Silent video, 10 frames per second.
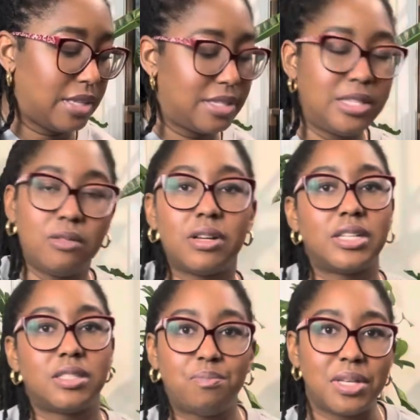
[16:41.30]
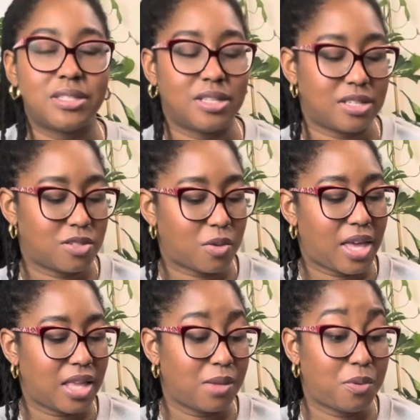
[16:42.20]
Serious business,
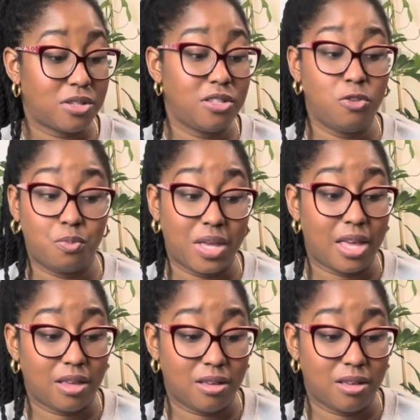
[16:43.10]
okay? The person you pick